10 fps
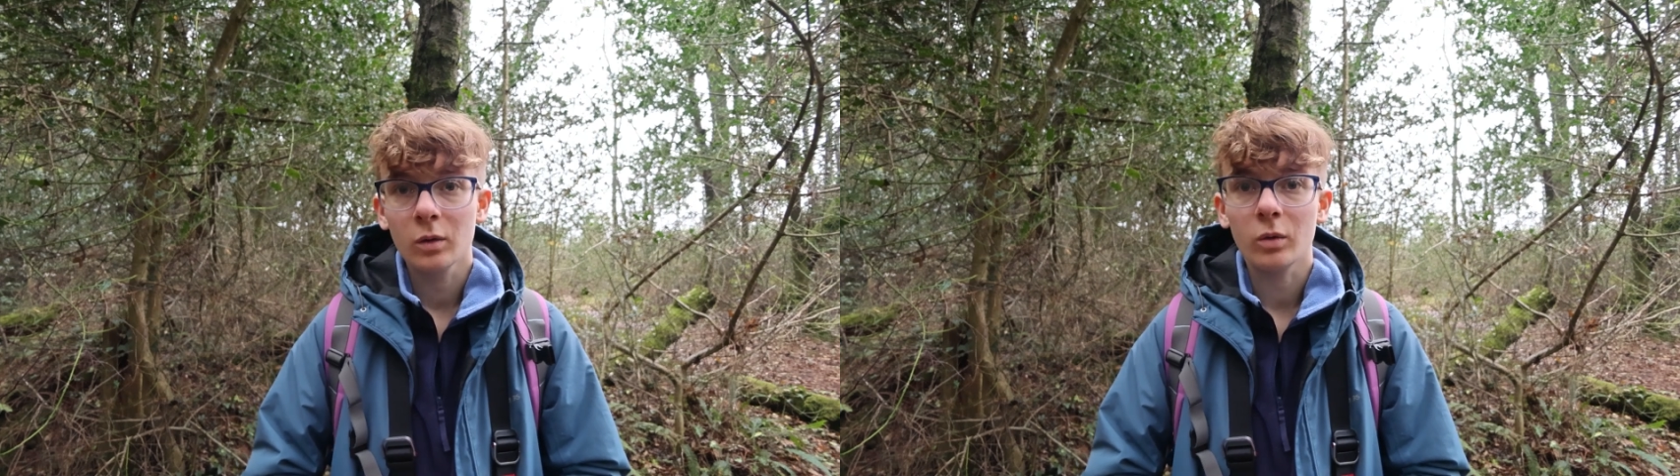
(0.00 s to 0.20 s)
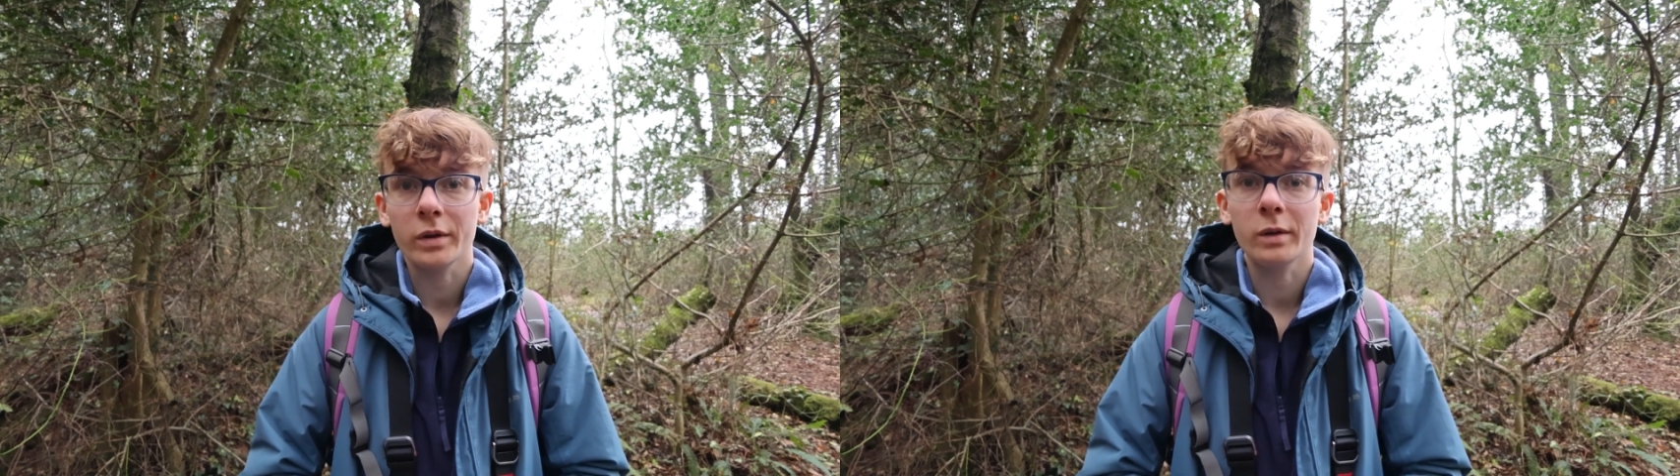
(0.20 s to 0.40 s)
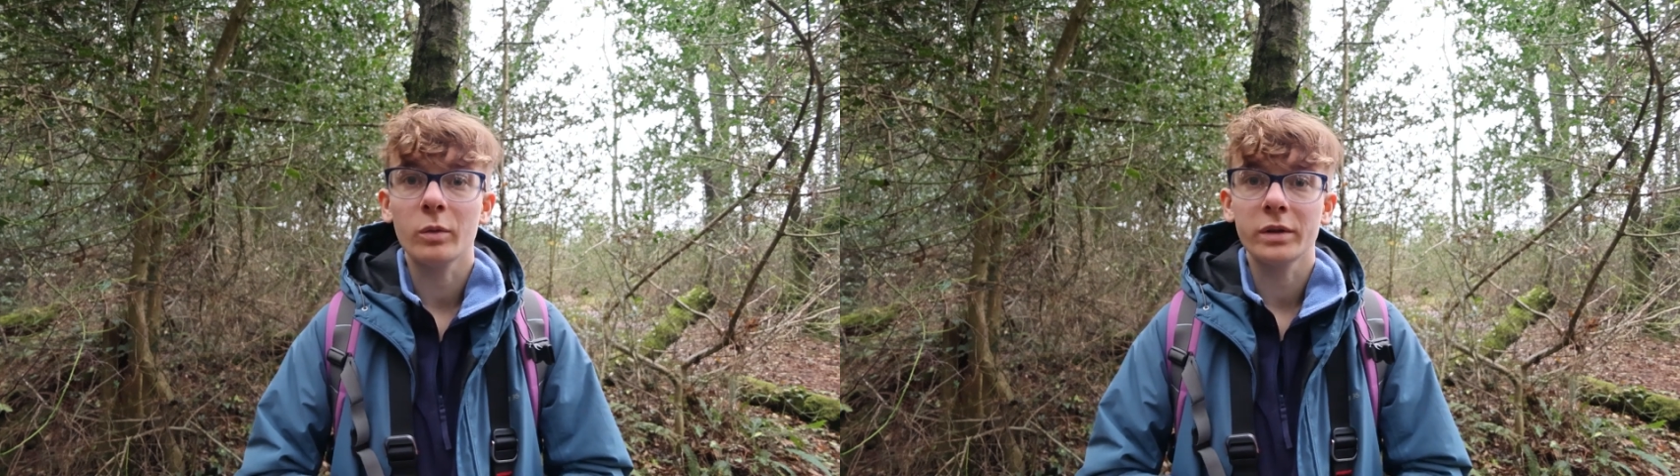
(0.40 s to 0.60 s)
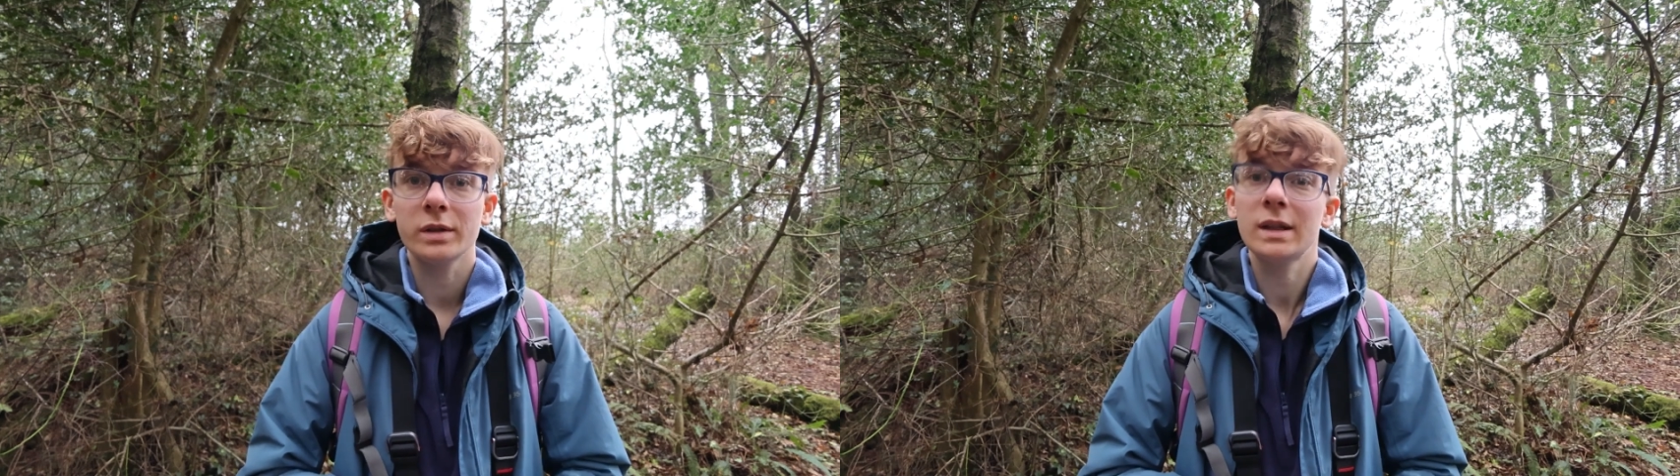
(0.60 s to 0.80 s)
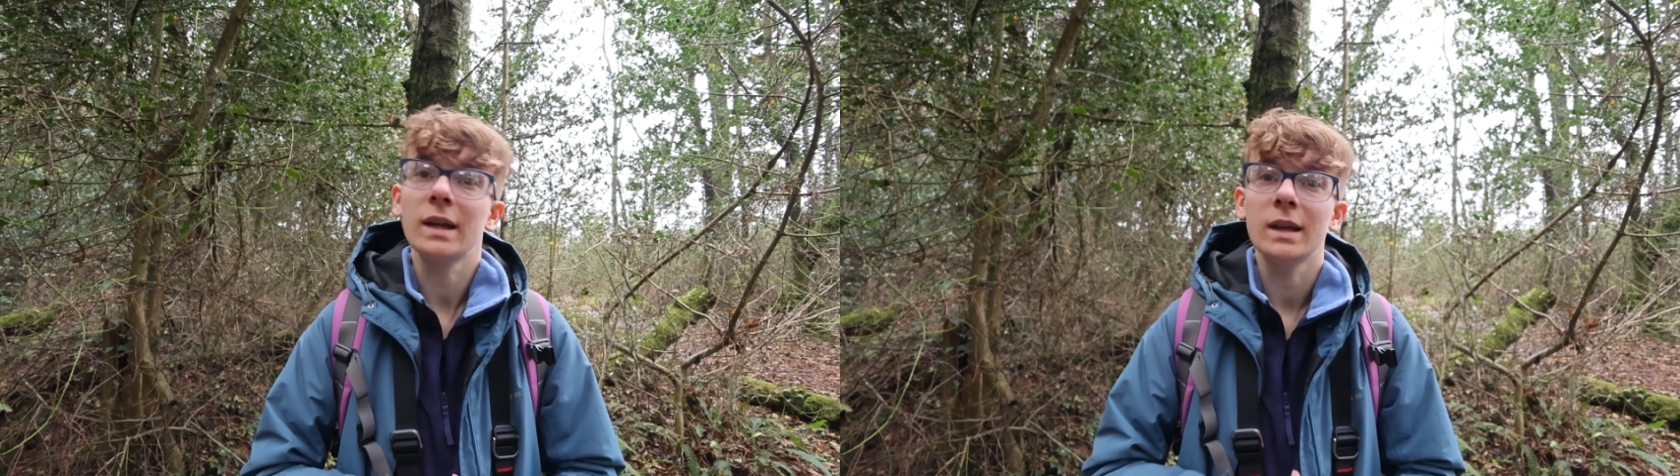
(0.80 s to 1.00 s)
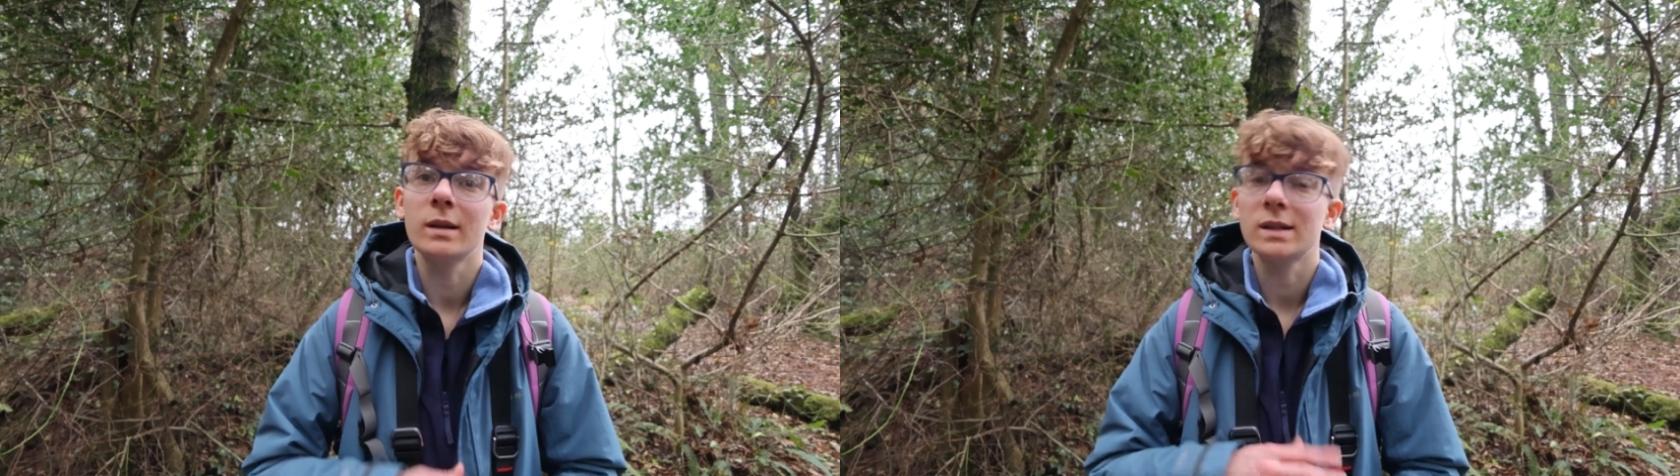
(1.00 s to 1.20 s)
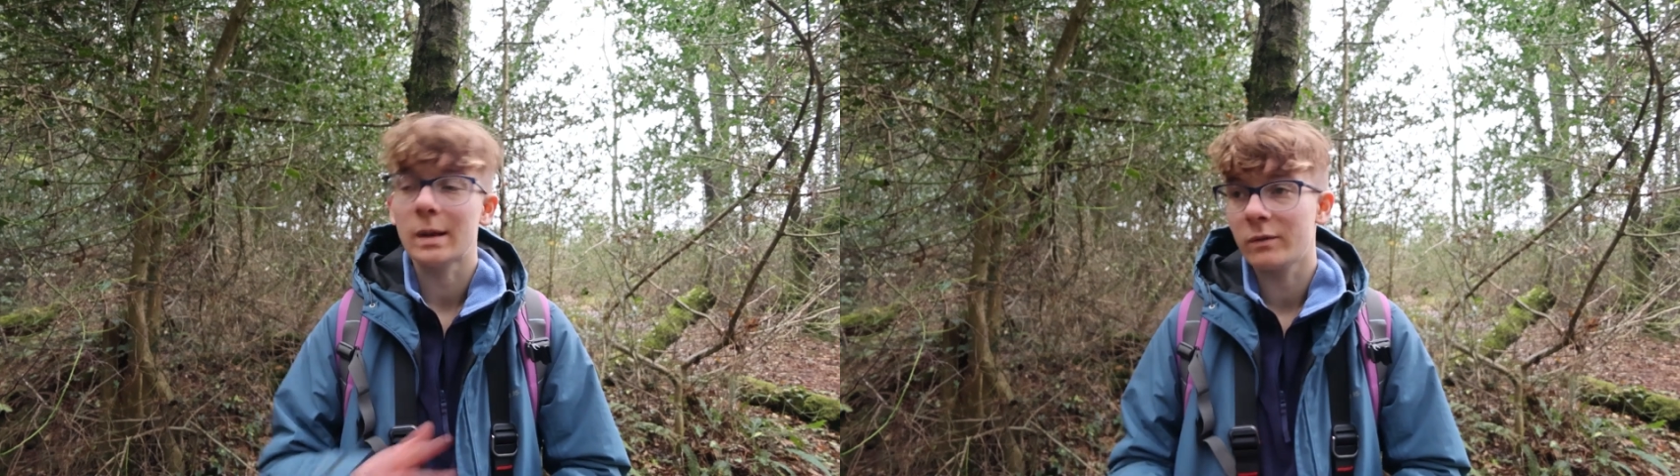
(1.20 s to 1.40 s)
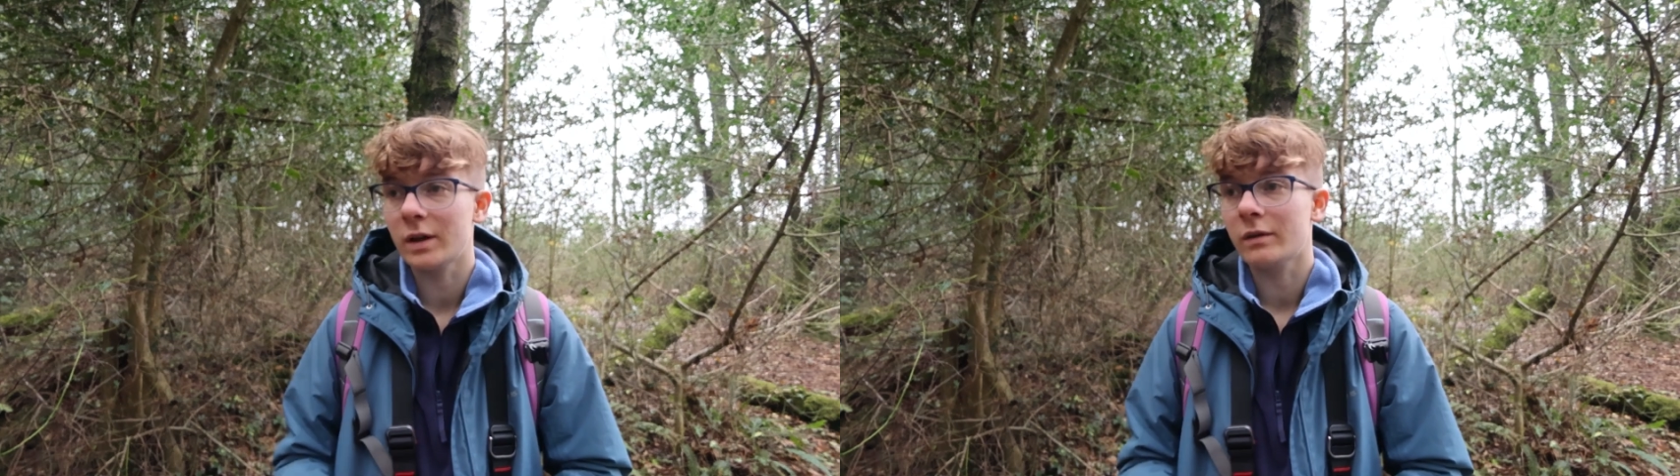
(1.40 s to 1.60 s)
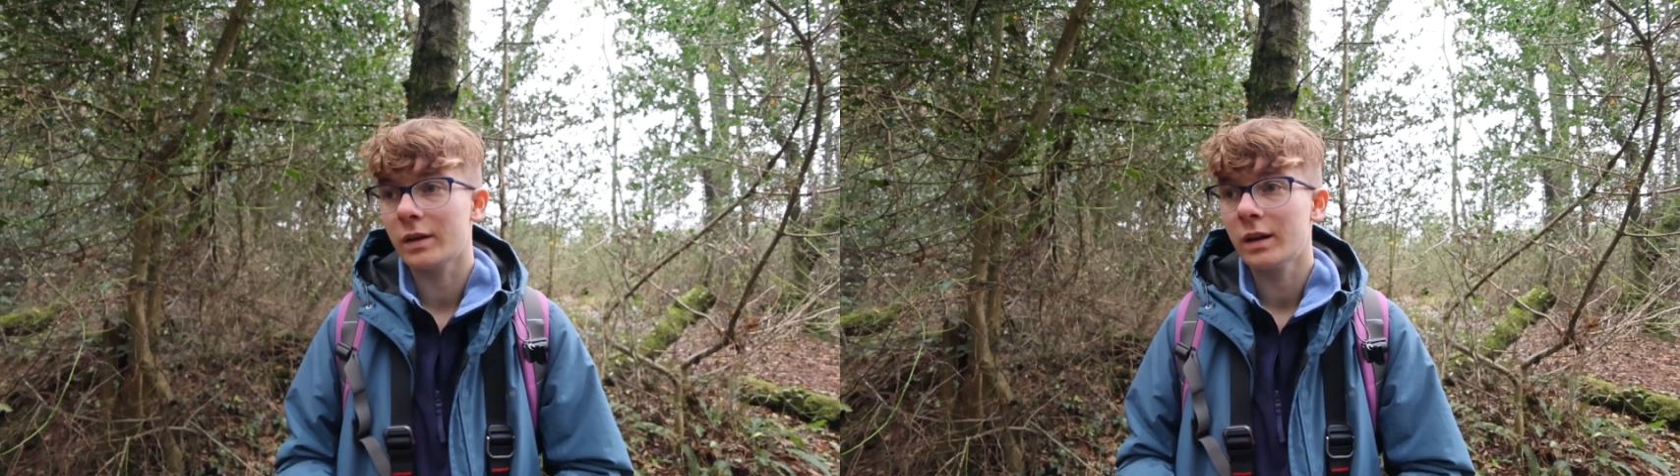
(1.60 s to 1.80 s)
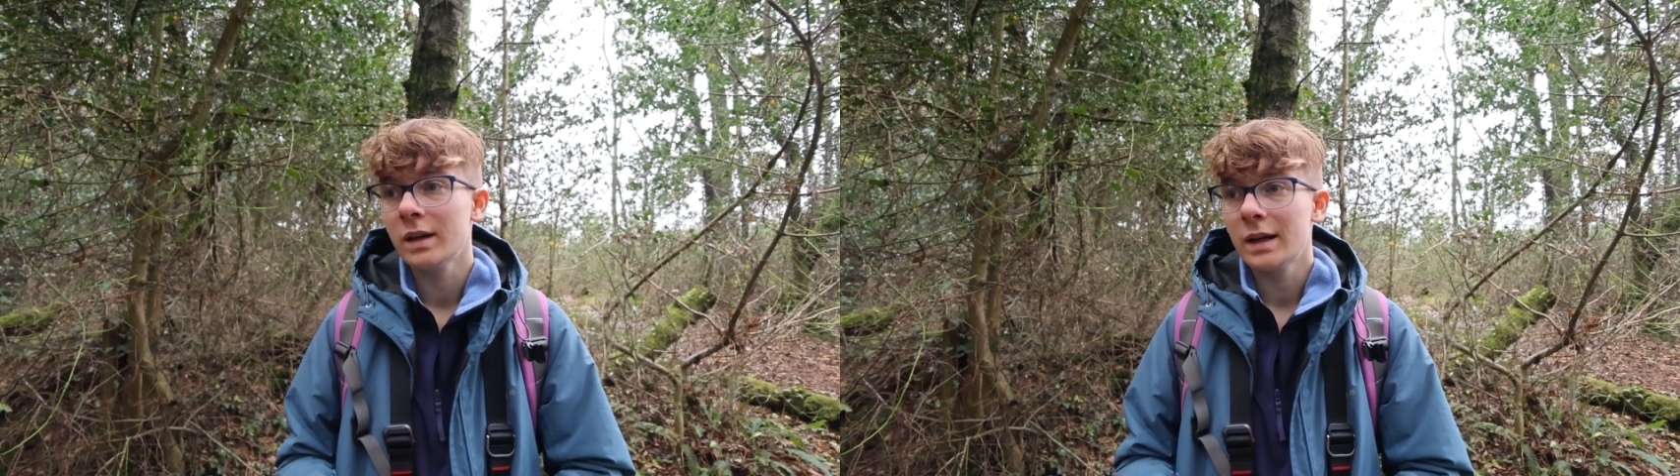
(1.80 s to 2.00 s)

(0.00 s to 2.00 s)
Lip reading: or you want to take it a step further